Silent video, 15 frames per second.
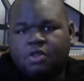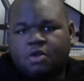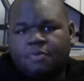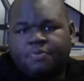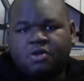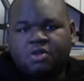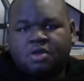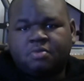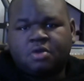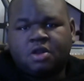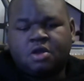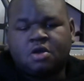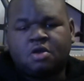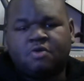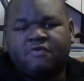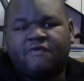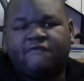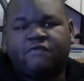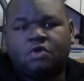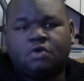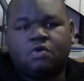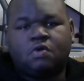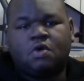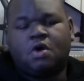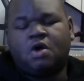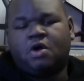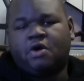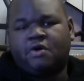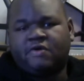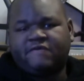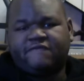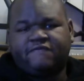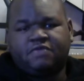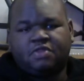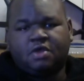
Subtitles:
little preliminary review of